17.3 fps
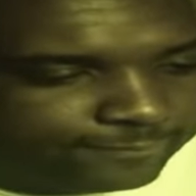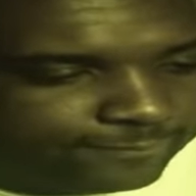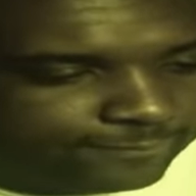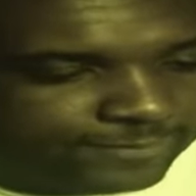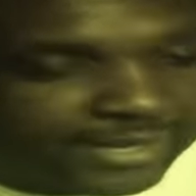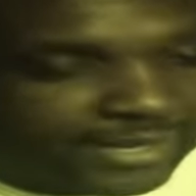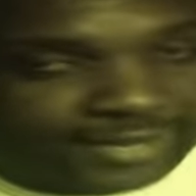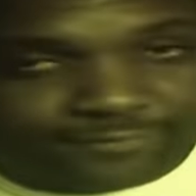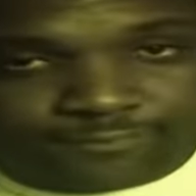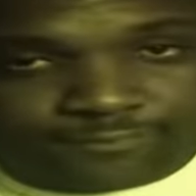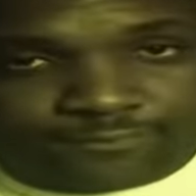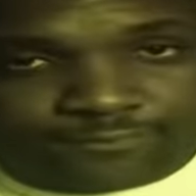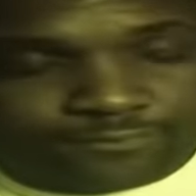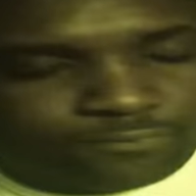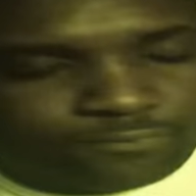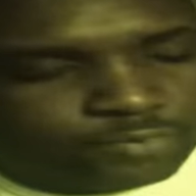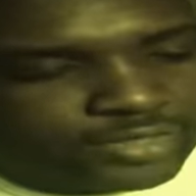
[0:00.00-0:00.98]

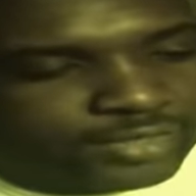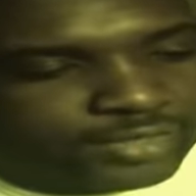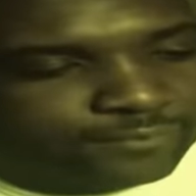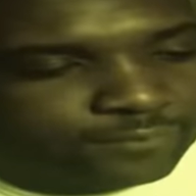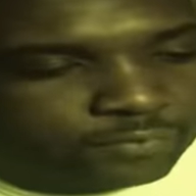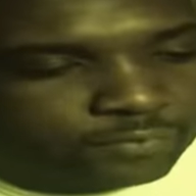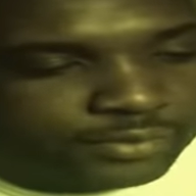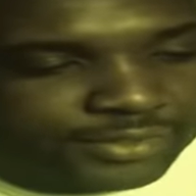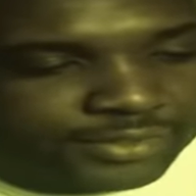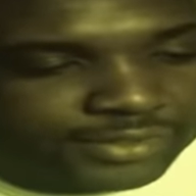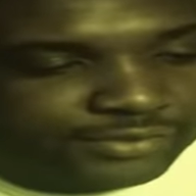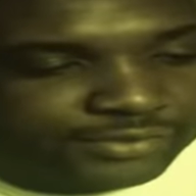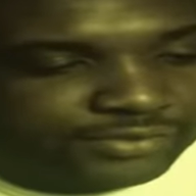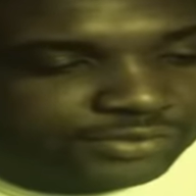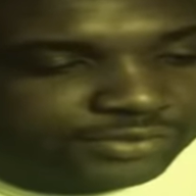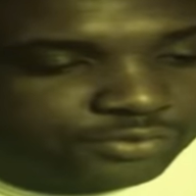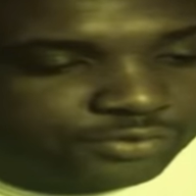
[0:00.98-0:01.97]
4
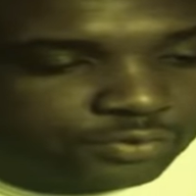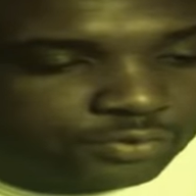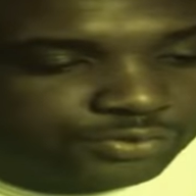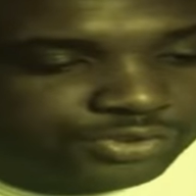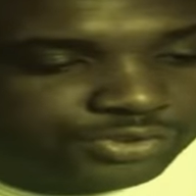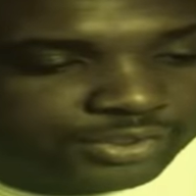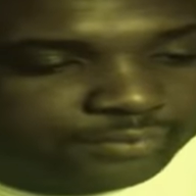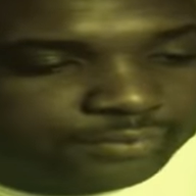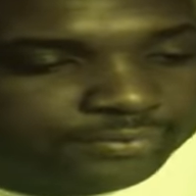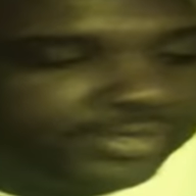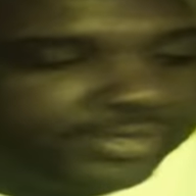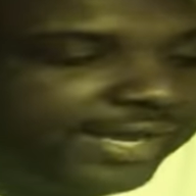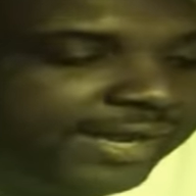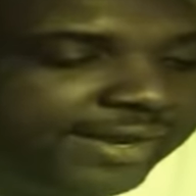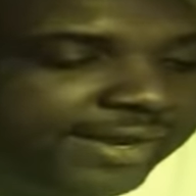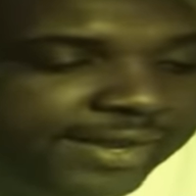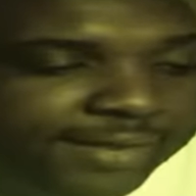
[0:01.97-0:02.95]
days to negotiate with
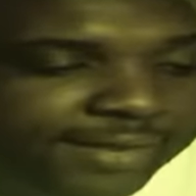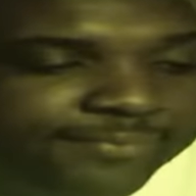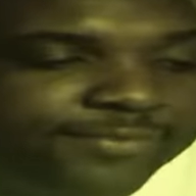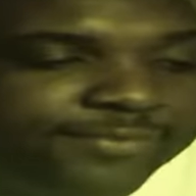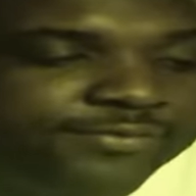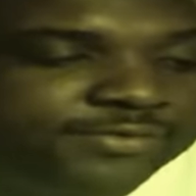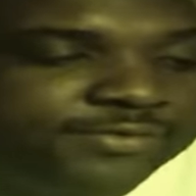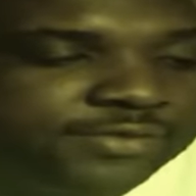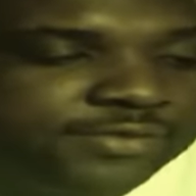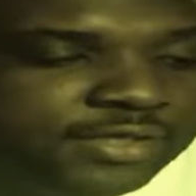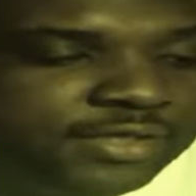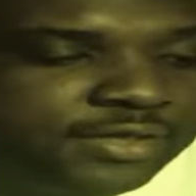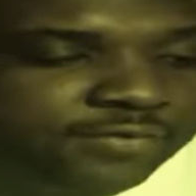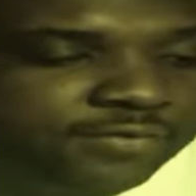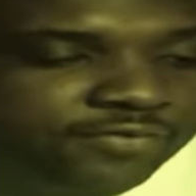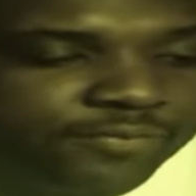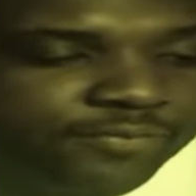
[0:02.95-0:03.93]
Dan Hamhuis
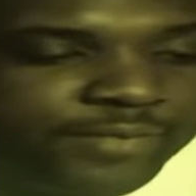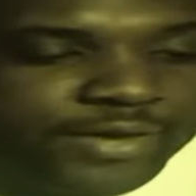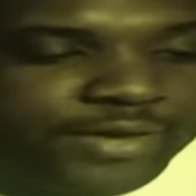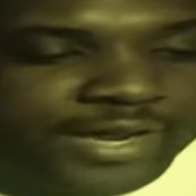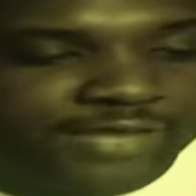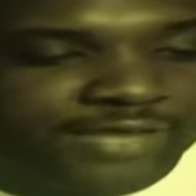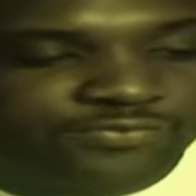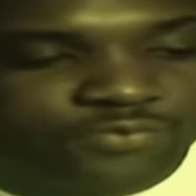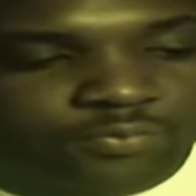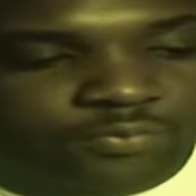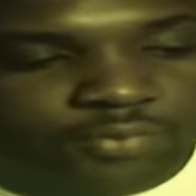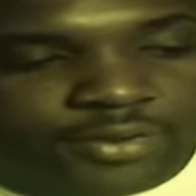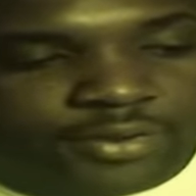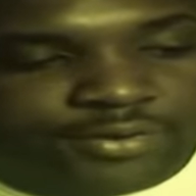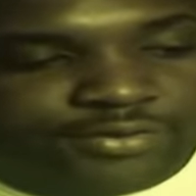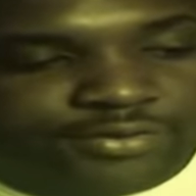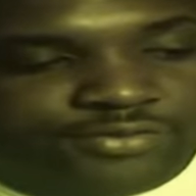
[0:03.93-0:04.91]
from the Nashville
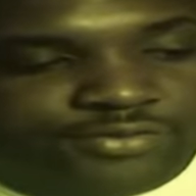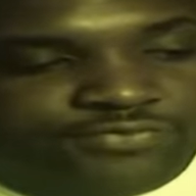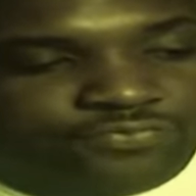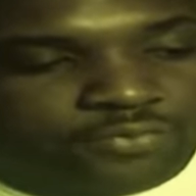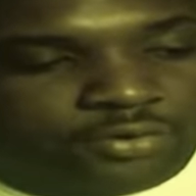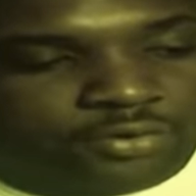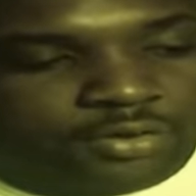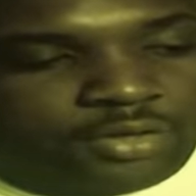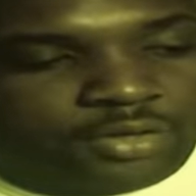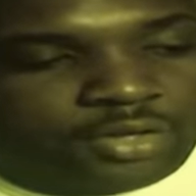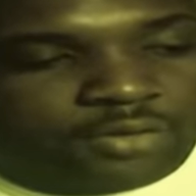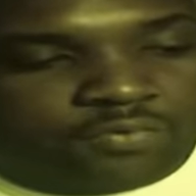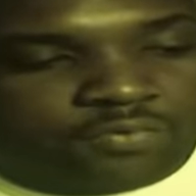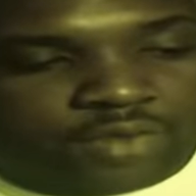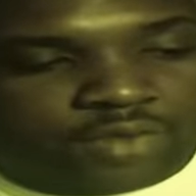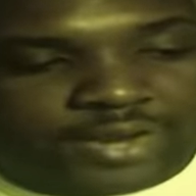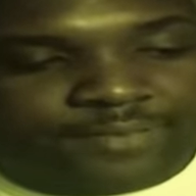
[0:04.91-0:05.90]
Predators for
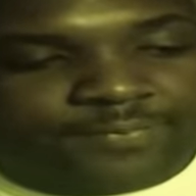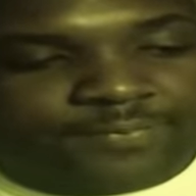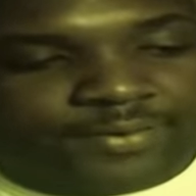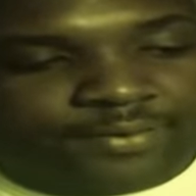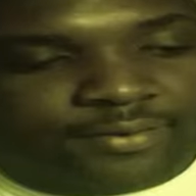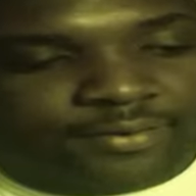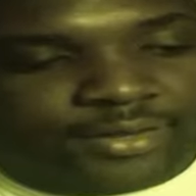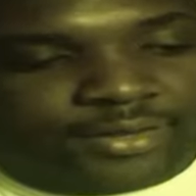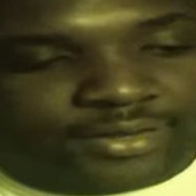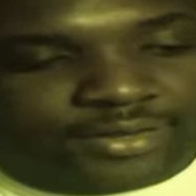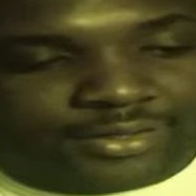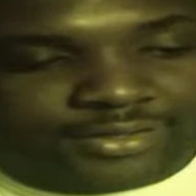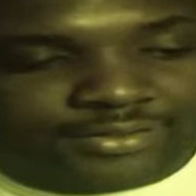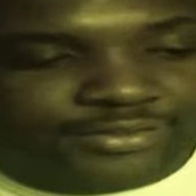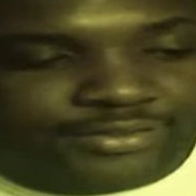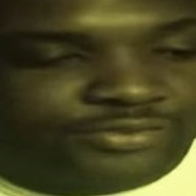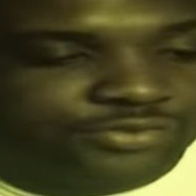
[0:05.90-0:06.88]
Ryan Parent and a
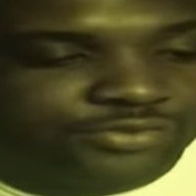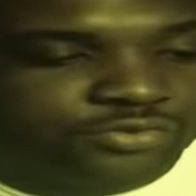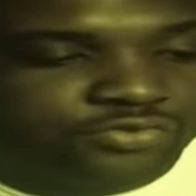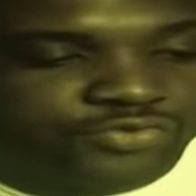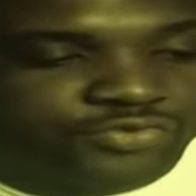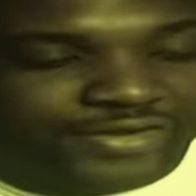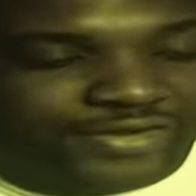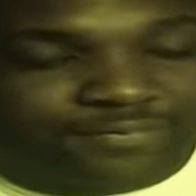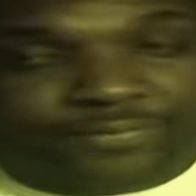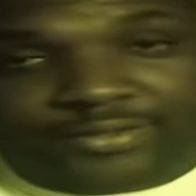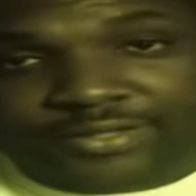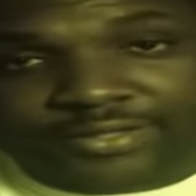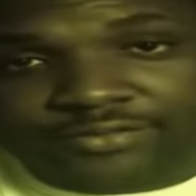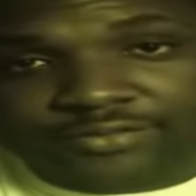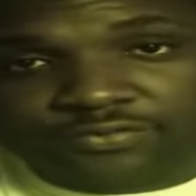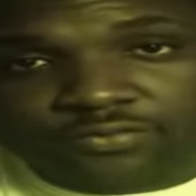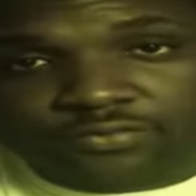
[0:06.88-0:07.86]
conditional draft
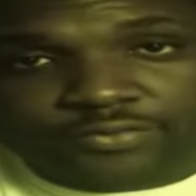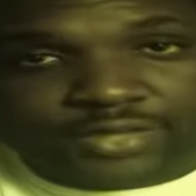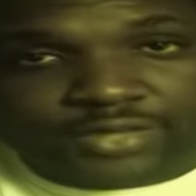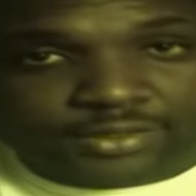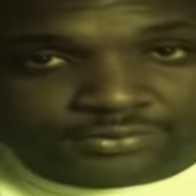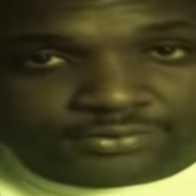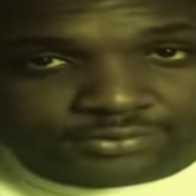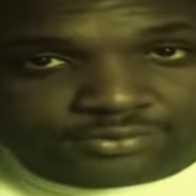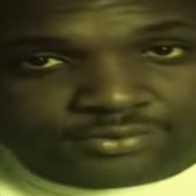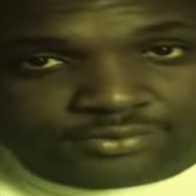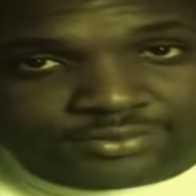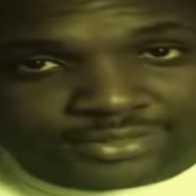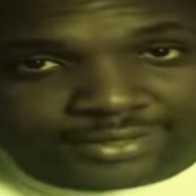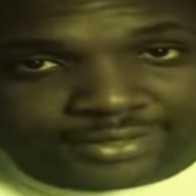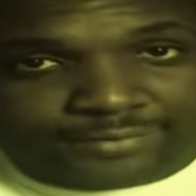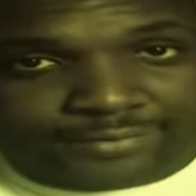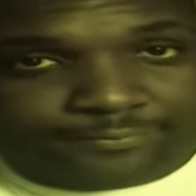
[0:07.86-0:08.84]
pick in
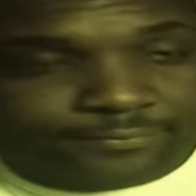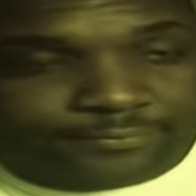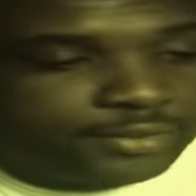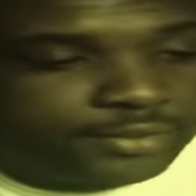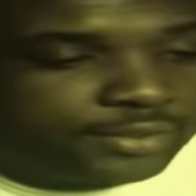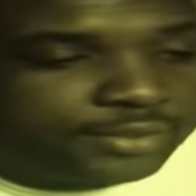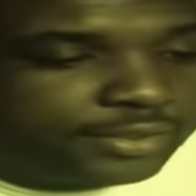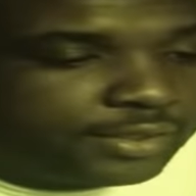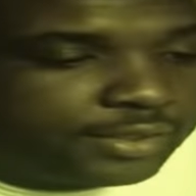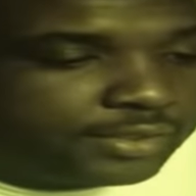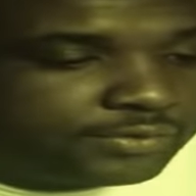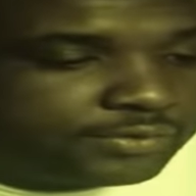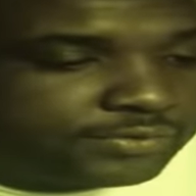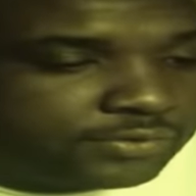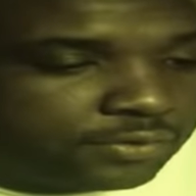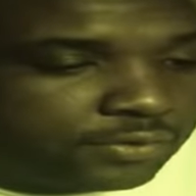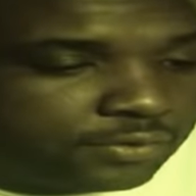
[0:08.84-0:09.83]
2010.
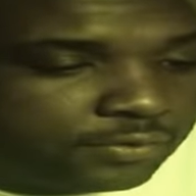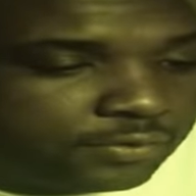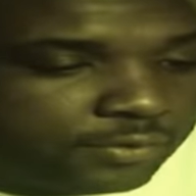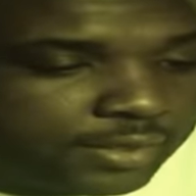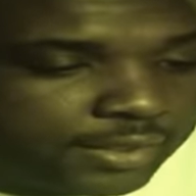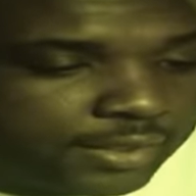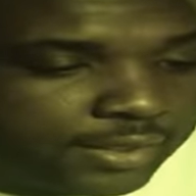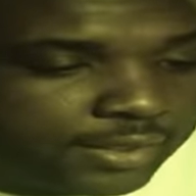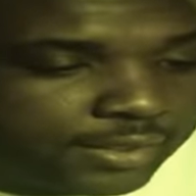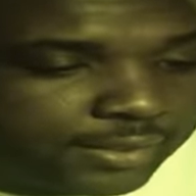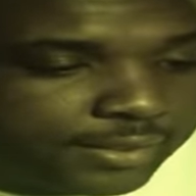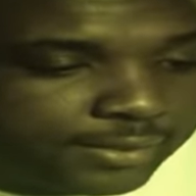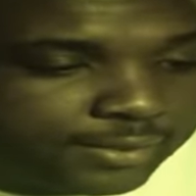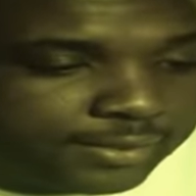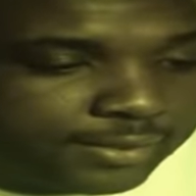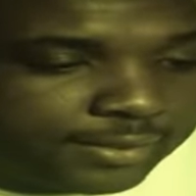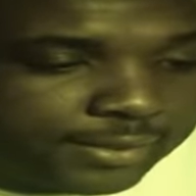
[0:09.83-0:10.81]

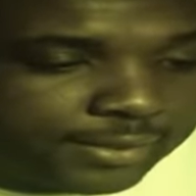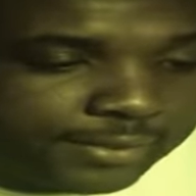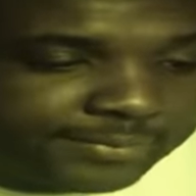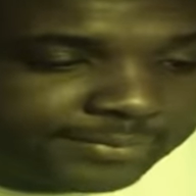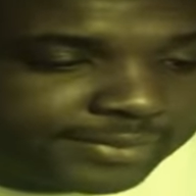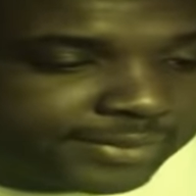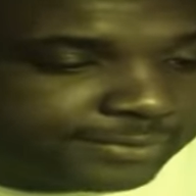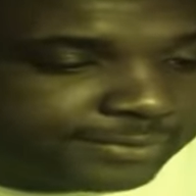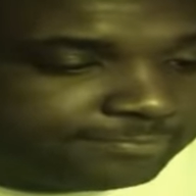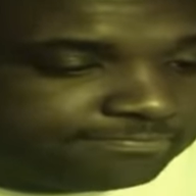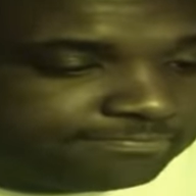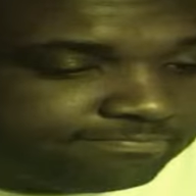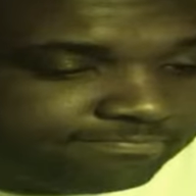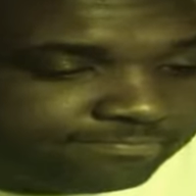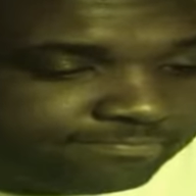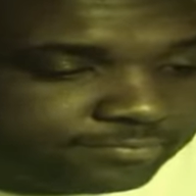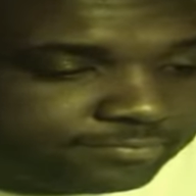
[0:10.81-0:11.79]
So,
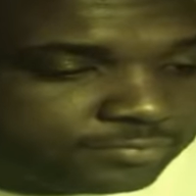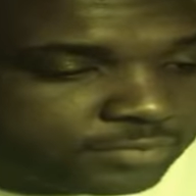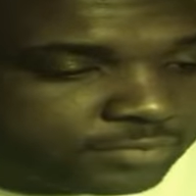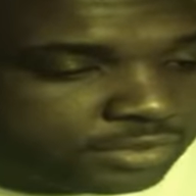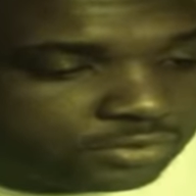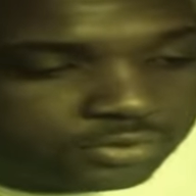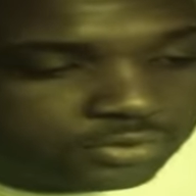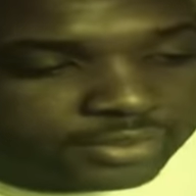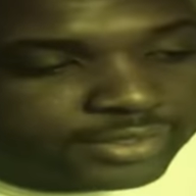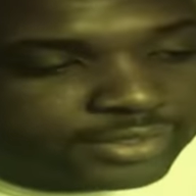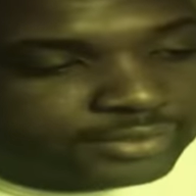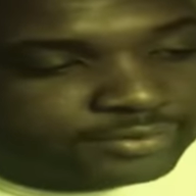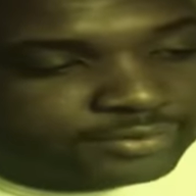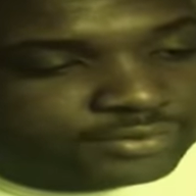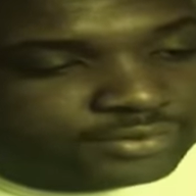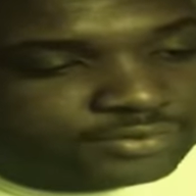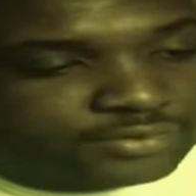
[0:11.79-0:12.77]
you look
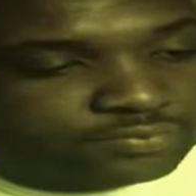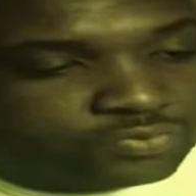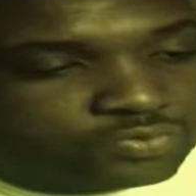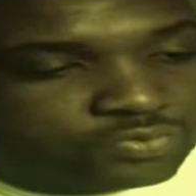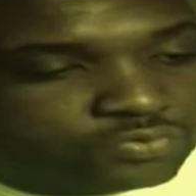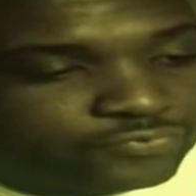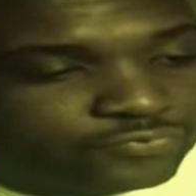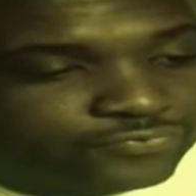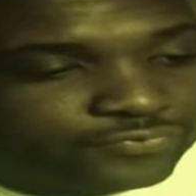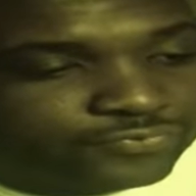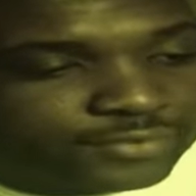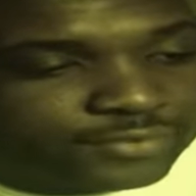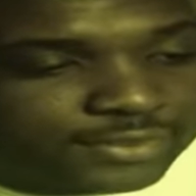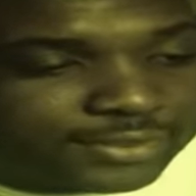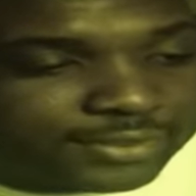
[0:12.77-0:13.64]
at this move,